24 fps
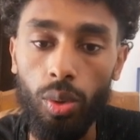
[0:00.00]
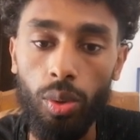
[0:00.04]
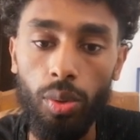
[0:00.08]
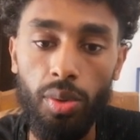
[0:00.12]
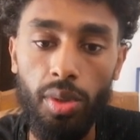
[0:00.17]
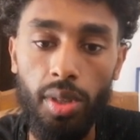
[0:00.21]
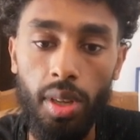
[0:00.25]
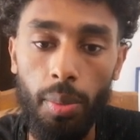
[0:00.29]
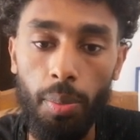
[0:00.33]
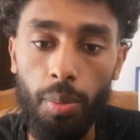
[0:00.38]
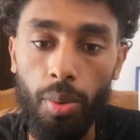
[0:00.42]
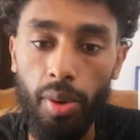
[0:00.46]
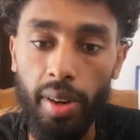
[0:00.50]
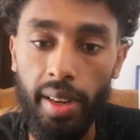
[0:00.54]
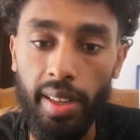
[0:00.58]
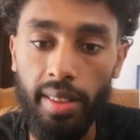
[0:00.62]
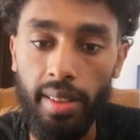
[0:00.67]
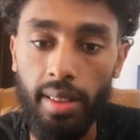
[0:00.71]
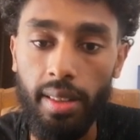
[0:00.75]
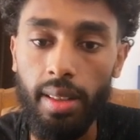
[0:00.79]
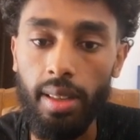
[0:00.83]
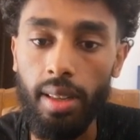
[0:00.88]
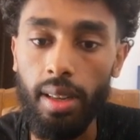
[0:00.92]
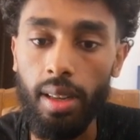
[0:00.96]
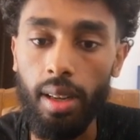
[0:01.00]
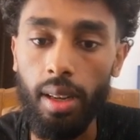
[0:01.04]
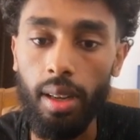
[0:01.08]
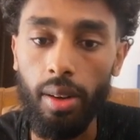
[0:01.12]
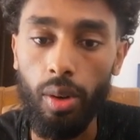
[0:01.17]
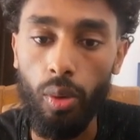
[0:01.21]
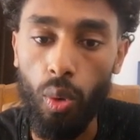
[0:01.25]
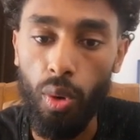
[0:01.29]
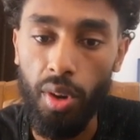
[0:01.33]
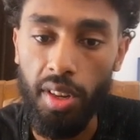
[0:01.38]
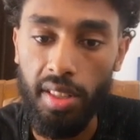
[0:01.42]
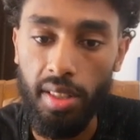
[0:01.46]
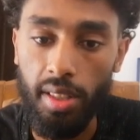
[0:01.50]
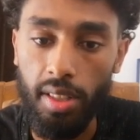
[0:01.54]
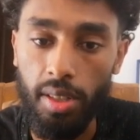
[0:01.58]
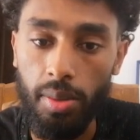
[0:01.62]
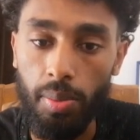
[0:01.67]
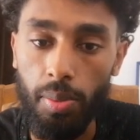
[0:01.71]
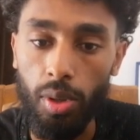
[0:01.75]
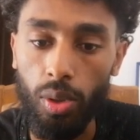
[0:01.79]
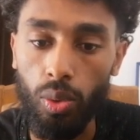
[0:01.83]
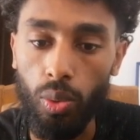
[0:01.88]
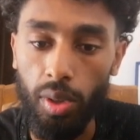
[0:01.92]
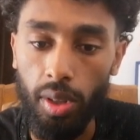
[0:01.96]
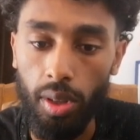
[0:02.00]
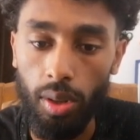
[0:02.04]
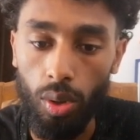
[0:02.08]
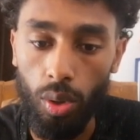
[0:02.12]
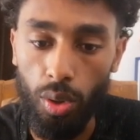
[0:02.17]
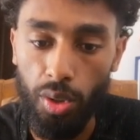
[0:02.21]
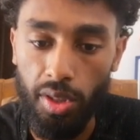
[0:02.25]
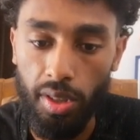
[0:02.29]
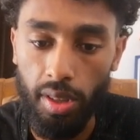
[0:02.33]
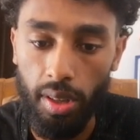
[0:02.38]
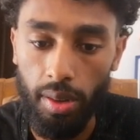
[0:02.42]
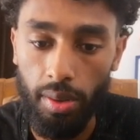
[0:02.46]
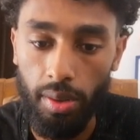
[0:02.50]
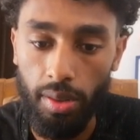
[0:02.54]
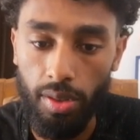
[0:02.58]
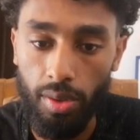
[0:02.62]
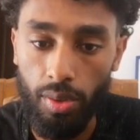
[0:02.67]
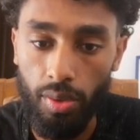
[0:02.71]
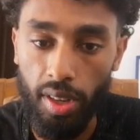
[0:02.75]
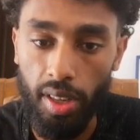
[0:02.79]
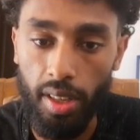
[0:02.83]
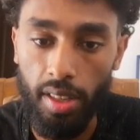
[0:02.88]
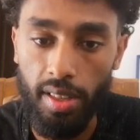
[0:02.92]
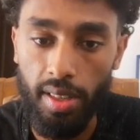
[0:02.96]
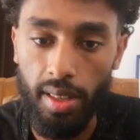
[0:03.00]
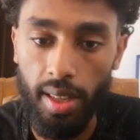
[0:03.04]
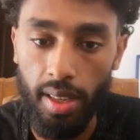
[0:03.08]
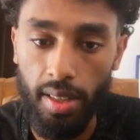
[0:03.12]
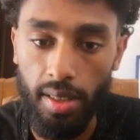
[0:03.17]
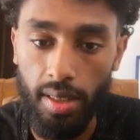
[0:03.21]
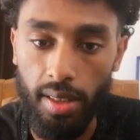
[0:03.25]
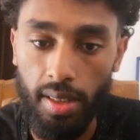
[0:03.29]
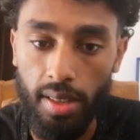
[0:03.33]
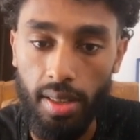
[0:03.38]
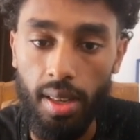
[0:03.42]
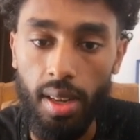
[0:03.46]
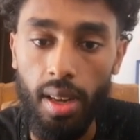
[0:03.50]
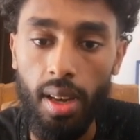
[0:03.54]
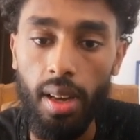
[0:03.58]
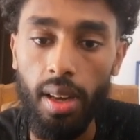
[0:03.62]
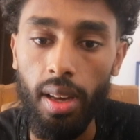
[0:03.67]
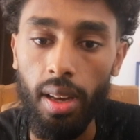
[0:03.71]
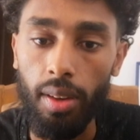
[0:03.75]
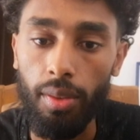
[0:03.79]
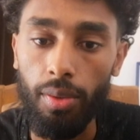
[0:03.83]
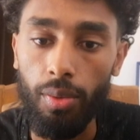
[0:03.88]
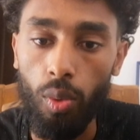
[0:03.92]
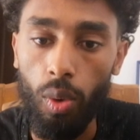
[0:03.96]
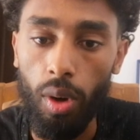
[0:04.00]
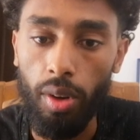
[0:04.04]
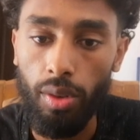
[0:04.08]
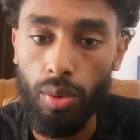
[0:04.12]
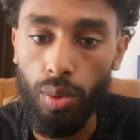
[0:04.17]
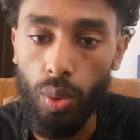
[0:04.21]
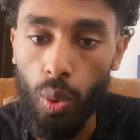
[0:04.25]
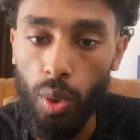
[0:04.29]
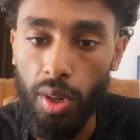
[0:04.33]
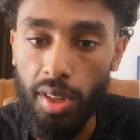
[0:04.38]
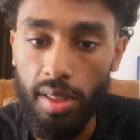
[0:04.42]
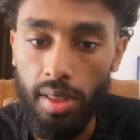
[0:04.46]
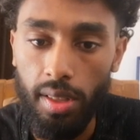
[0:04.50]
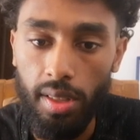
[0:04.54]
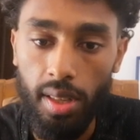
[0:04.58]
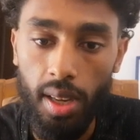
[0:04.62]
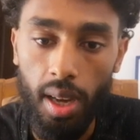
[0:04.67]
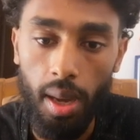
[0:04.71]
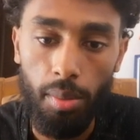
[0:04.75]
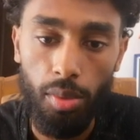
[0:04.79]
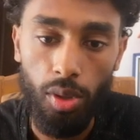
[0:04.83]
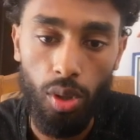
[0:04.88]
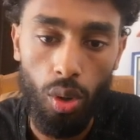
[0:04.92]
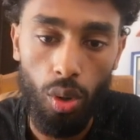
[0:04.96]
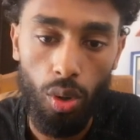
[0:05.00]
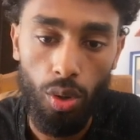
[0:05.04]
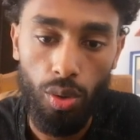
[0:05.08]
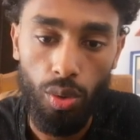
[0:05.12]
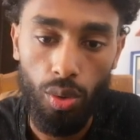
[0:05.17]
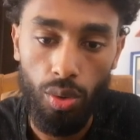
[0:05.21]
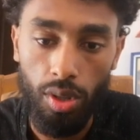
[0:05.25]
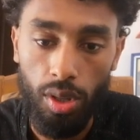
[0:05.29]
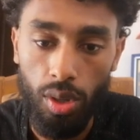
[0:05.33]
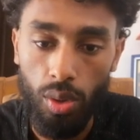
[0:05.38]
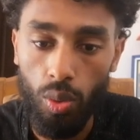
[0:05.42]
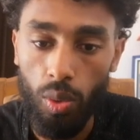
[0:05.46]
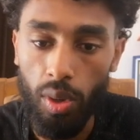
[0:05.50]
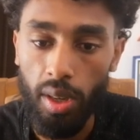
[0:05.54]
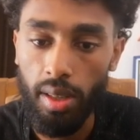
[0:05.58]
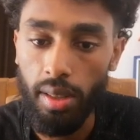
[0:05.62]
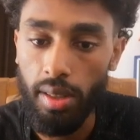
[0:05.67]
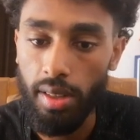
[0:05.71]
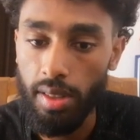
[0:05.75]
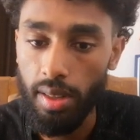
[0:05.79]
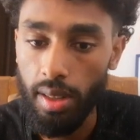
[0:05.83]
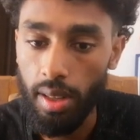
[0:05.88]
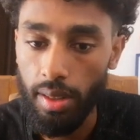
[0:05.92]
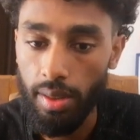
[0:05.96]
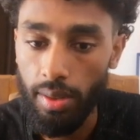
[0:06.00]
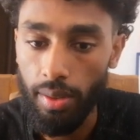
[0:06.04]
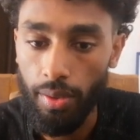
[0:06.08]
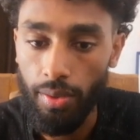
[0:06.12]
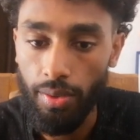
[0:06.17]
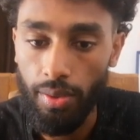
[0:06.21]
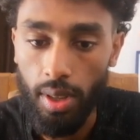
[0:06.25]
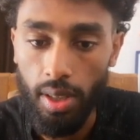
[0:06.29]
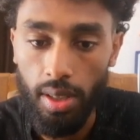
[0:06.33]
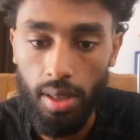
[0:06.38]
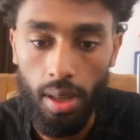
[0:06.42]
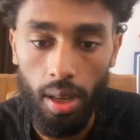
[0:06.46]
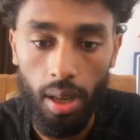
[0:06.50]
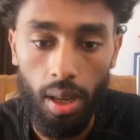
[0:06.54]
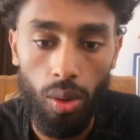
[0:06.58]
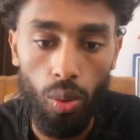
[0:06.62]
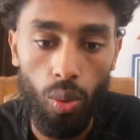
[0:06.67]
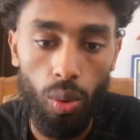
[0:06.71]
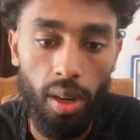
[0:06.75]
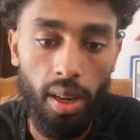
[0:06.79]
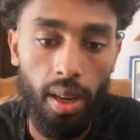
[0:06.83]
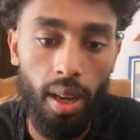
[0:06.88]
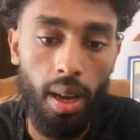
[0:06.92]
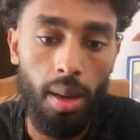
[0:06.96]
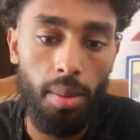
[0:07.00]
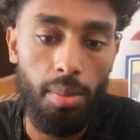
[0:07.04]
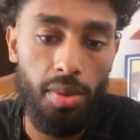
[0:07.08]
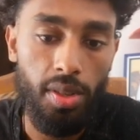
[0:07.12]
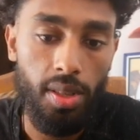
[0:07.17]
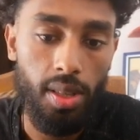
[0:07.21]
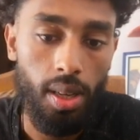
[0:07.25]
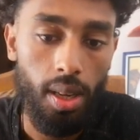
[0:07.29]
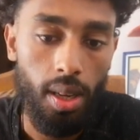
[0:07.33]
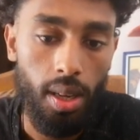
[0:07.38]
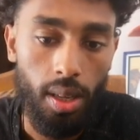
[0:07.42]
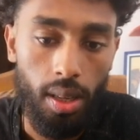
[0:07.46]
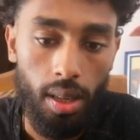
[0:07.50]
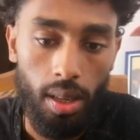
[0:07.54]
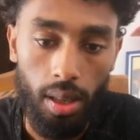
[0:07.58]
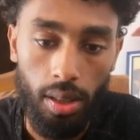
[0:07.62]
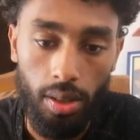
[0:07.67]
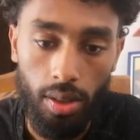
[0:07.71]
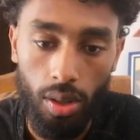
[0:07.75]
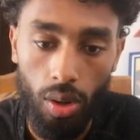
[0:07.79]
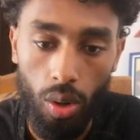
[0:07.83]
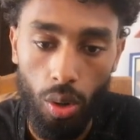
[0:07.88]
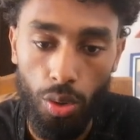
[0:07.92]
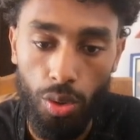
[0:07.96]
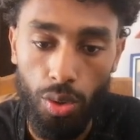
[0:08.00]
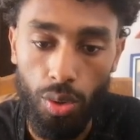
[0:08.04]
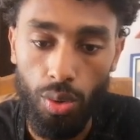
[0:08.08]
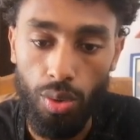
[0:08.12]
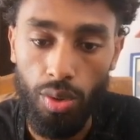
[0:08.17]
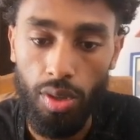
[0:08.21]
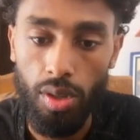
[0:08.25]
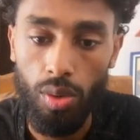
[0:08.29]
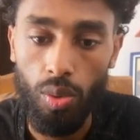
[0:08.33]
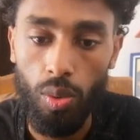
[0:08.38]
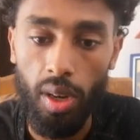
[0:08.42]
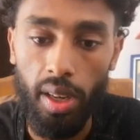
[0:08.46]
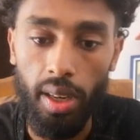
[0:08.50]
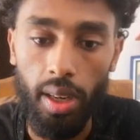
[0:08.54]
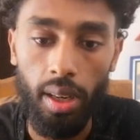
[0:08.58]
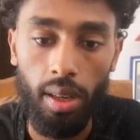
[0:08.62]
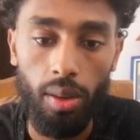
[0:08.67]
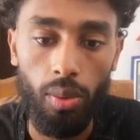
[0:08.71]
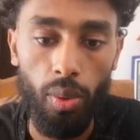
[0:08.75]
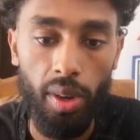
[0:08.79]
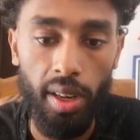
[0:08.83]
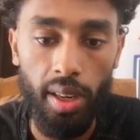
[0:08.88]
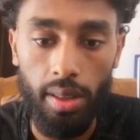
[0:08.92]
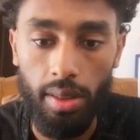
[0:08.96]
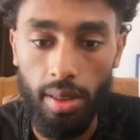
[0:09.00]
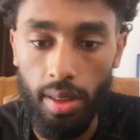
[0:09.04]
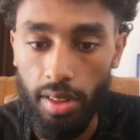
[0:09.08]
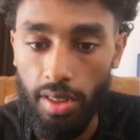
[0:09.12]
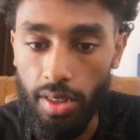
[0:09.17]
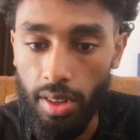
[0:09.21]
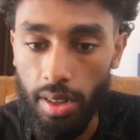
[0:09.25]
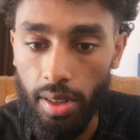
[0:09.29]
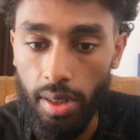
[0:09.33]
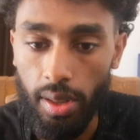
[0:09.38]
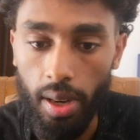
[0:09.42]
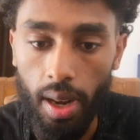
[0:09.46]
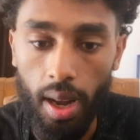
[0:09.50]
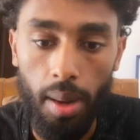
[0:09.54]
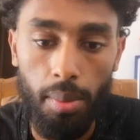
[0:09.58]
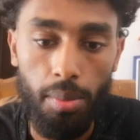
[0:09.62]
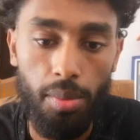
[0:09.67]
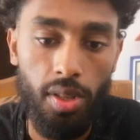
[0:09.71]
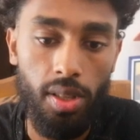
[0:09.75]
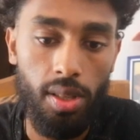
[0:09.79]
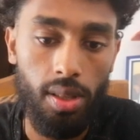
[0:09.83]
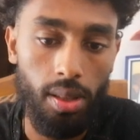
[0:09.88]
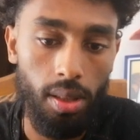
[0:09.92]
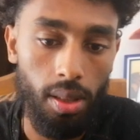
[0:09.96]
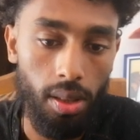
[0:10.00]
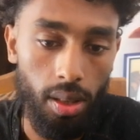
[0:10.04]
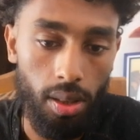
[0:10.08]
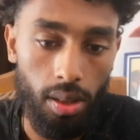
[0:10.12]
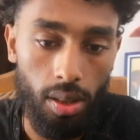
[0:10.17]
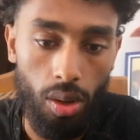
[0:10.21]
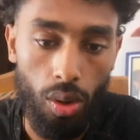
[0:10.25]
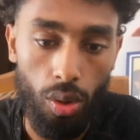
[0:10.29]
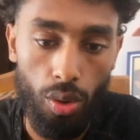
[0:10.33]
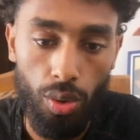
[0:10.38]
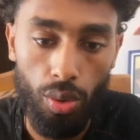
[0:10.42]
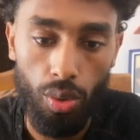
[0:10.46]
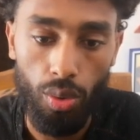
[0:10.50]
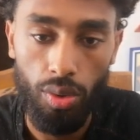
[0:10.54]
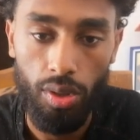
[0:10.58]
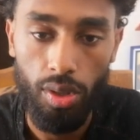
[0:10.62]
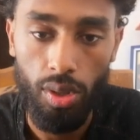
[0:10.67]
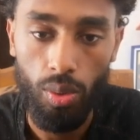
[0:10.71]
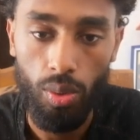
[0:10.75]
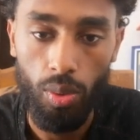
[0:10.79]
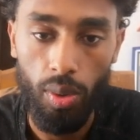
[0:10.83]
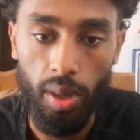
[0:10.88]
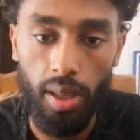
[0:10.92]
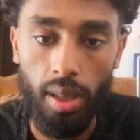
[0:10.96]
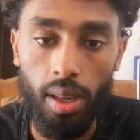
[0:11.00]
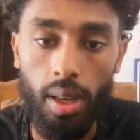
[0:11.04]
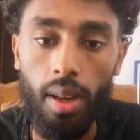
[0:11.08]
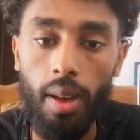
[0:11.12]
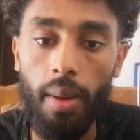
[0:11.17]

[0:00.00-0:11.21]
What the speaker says: separate the requests between those 3 instances. If one request is come, it goes to this one. If the second one comes, it goes to this one, and when the third comes, it goes to this one.